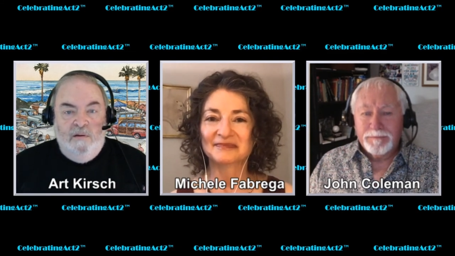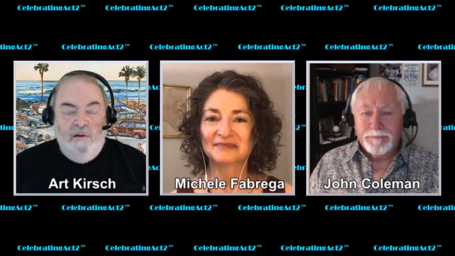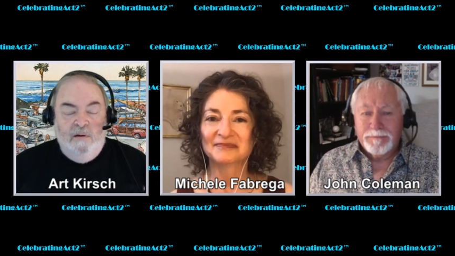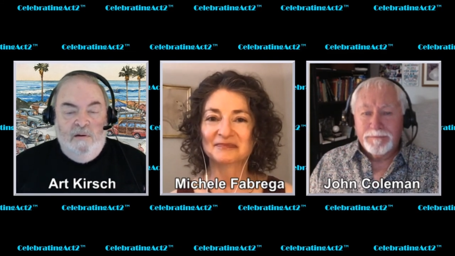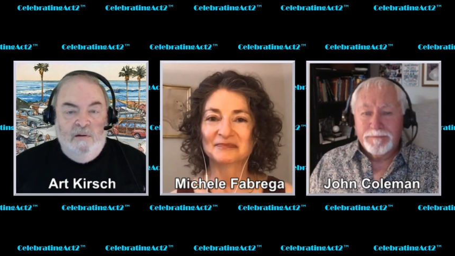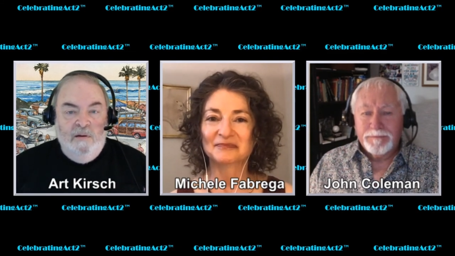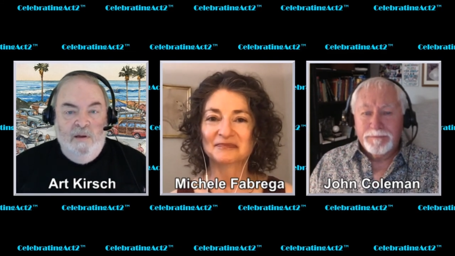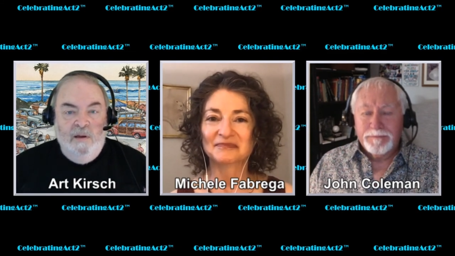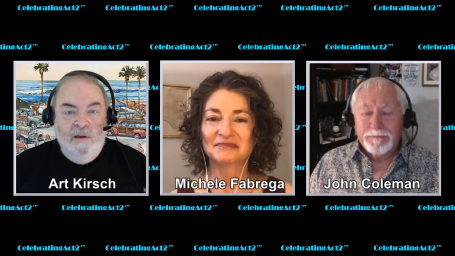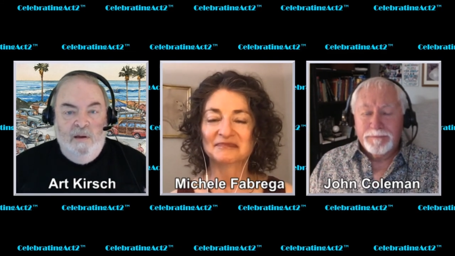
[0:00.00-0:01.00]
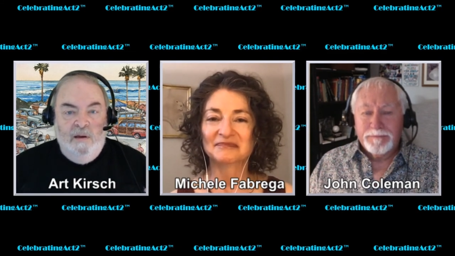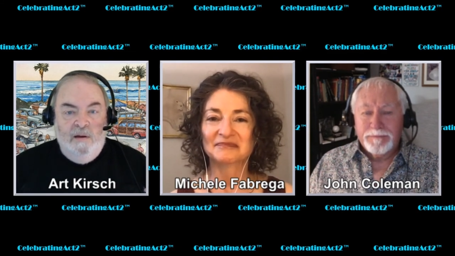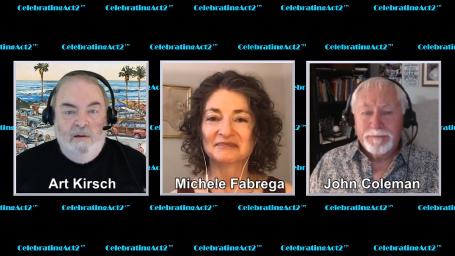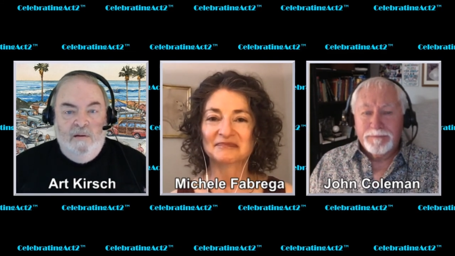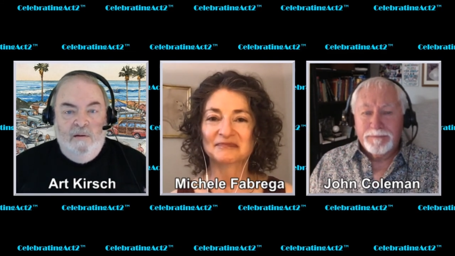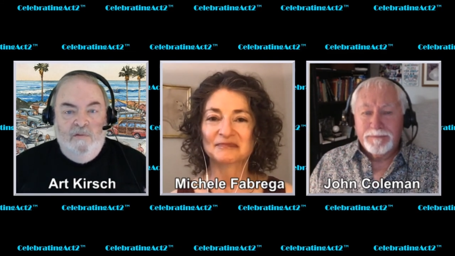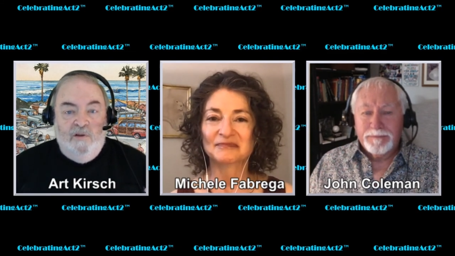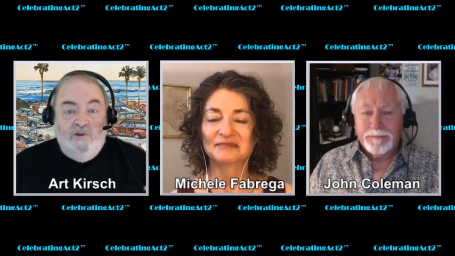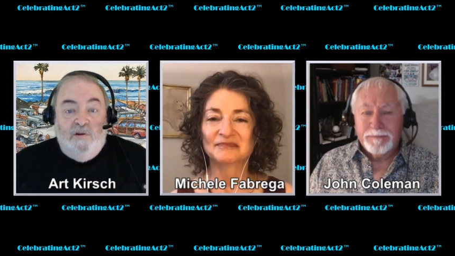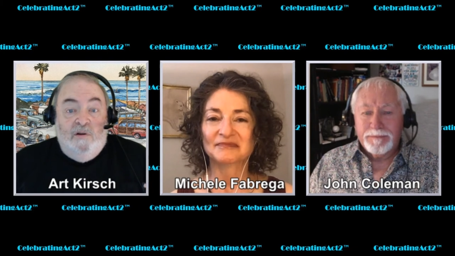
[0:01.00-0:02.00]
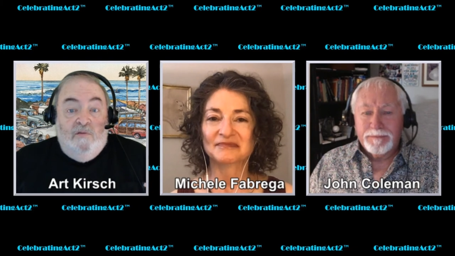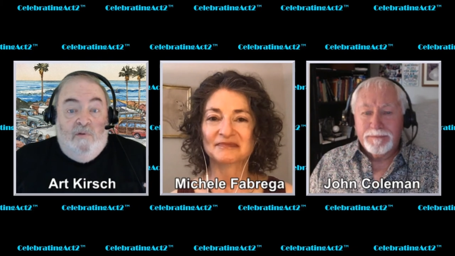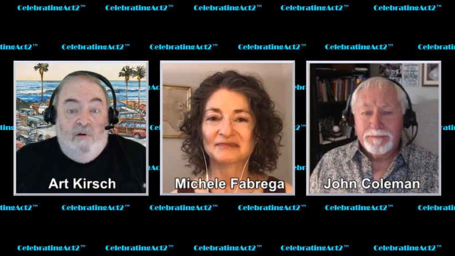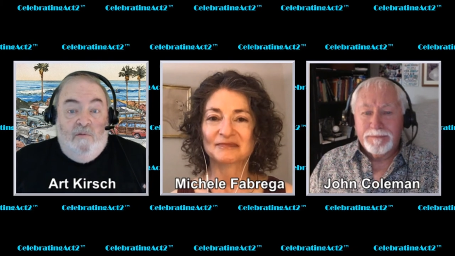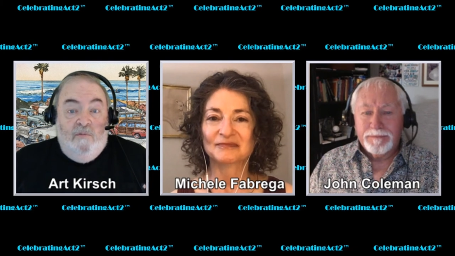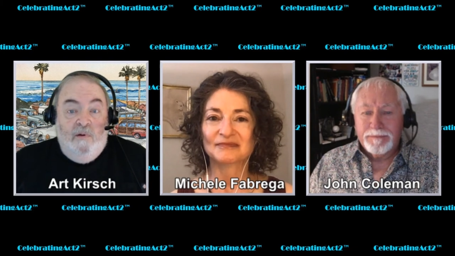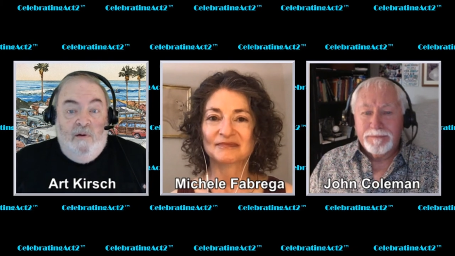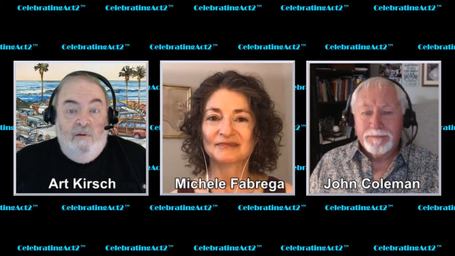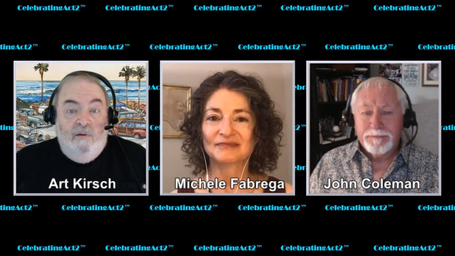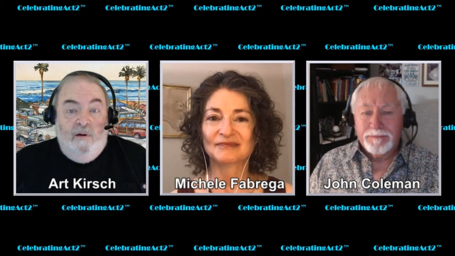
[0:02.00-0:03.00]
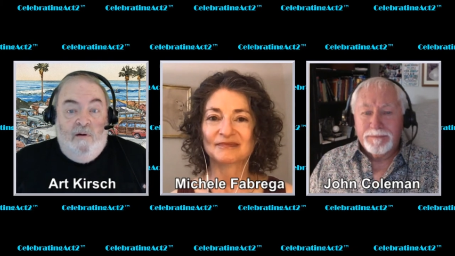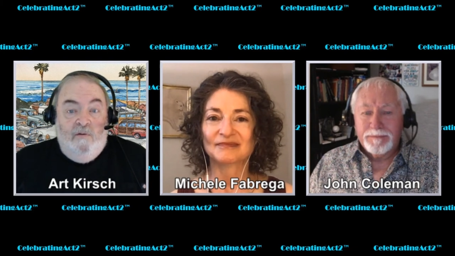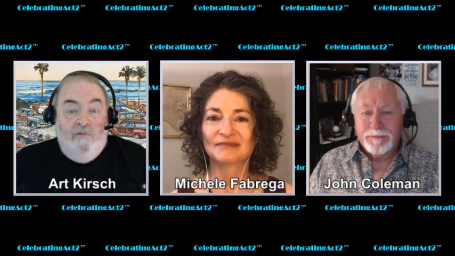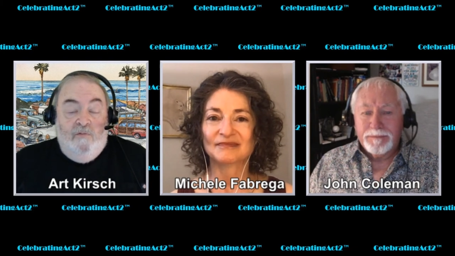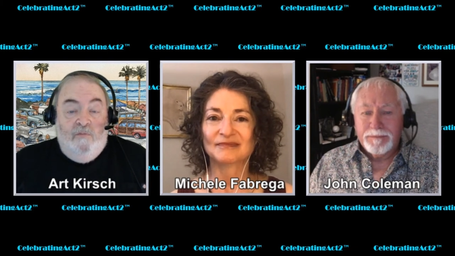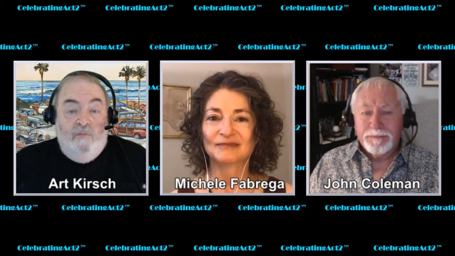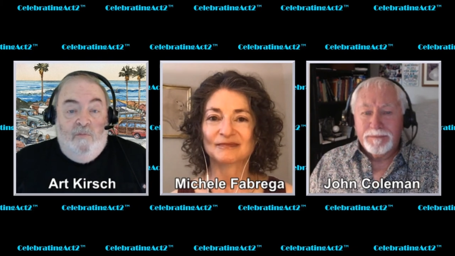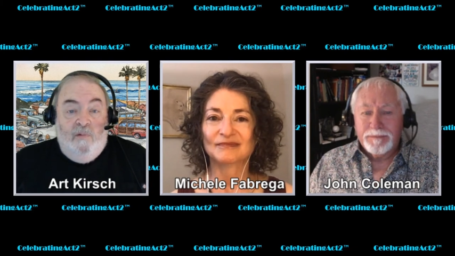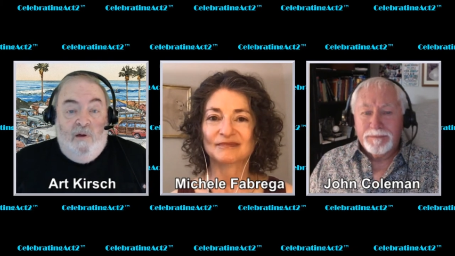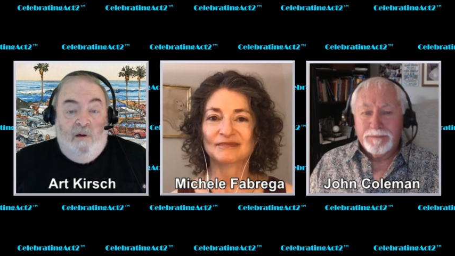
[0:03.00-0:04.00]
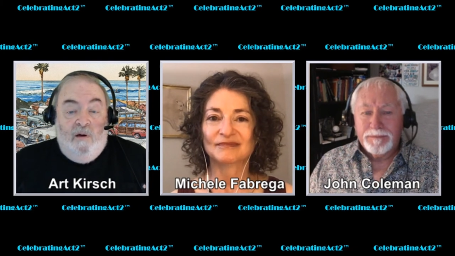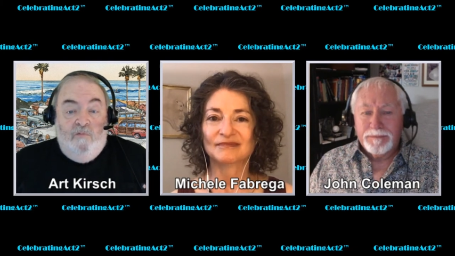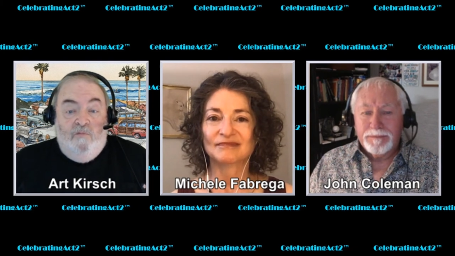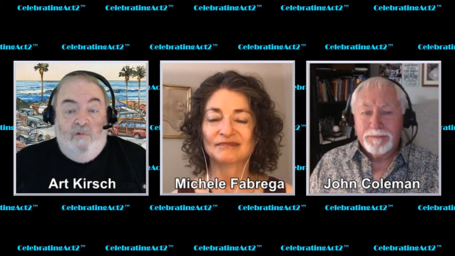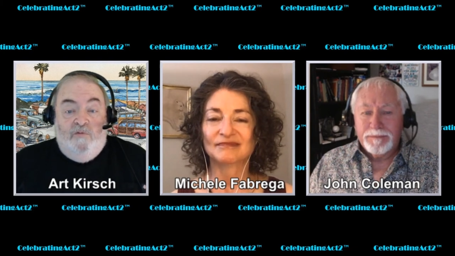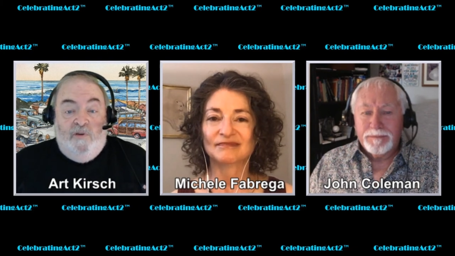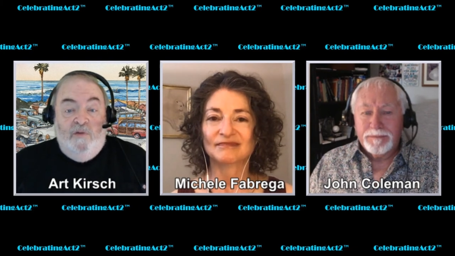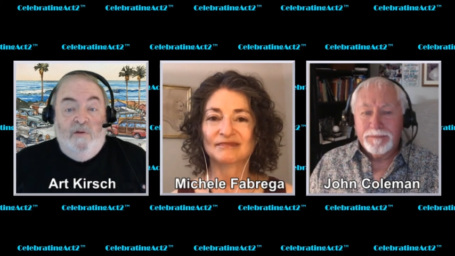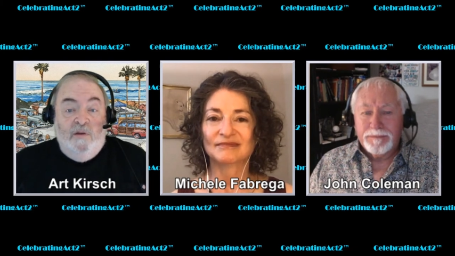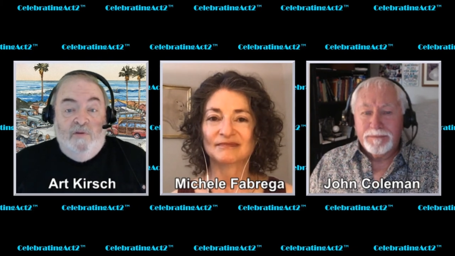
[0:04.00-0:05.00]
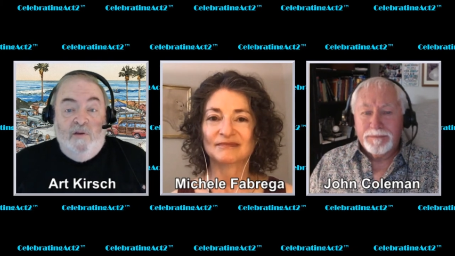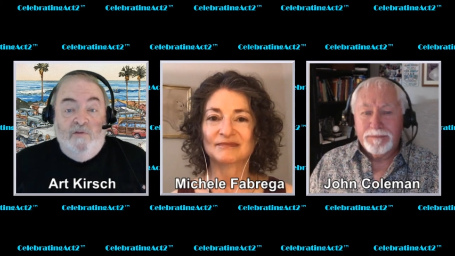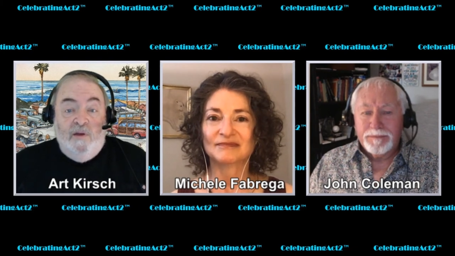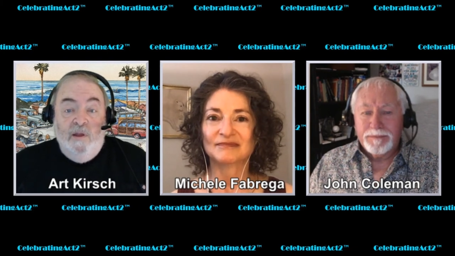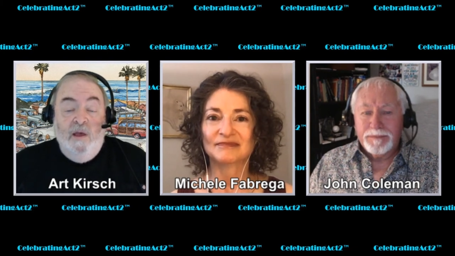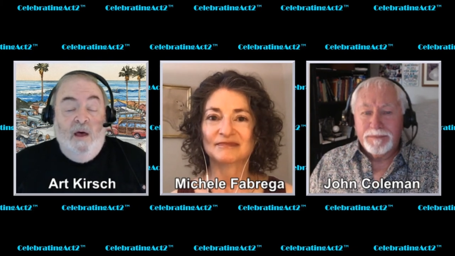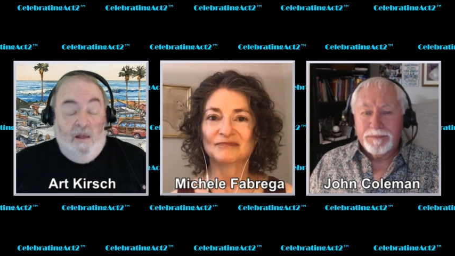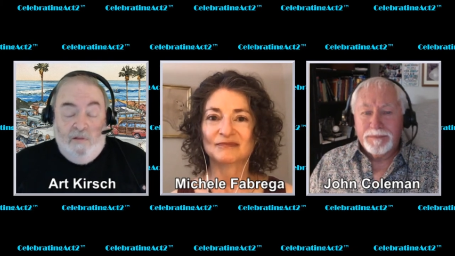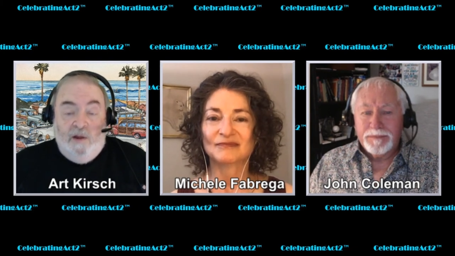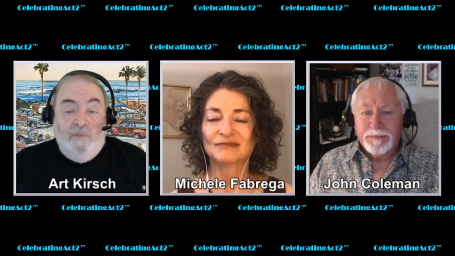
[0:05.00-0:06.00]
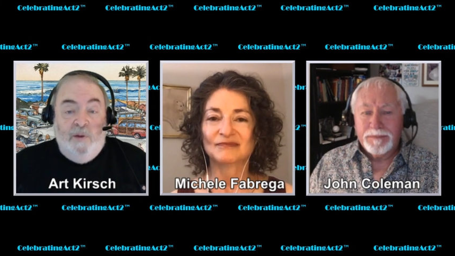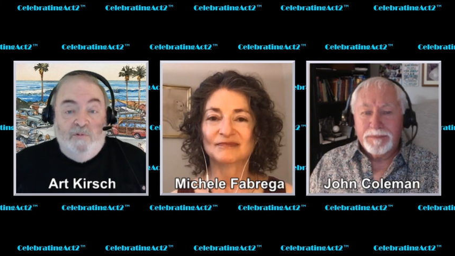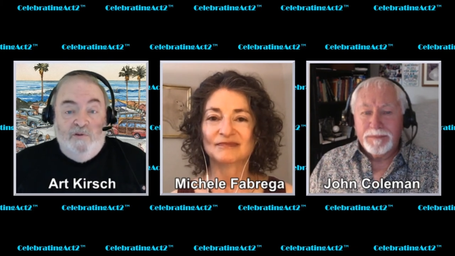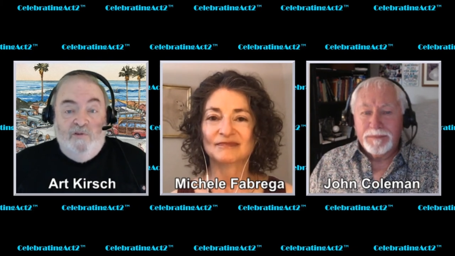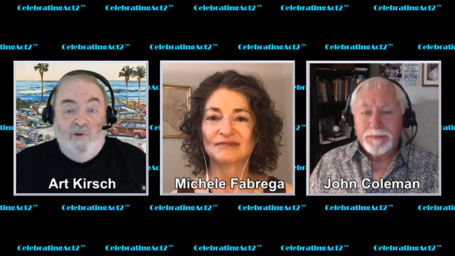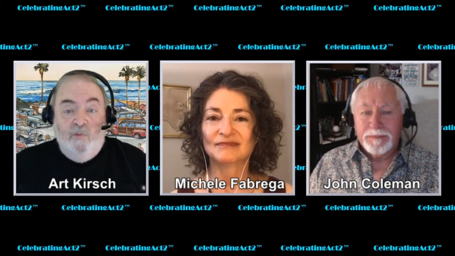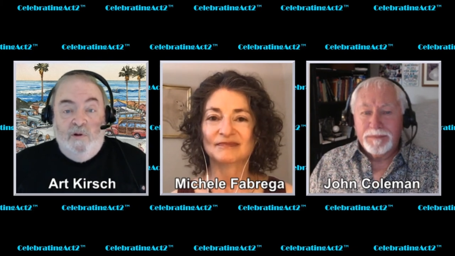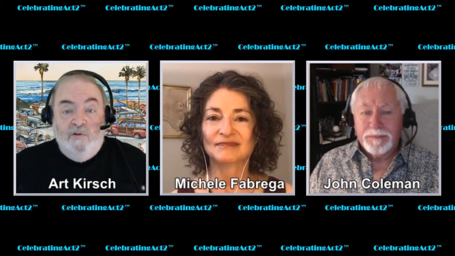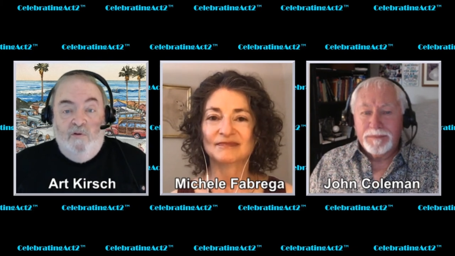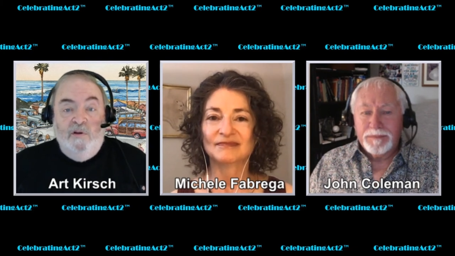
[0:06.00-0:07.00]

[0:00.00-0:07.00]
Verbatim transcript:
Speaker 1: uh, session of, of, of, of, revealing things that a lot of people just don't want to talk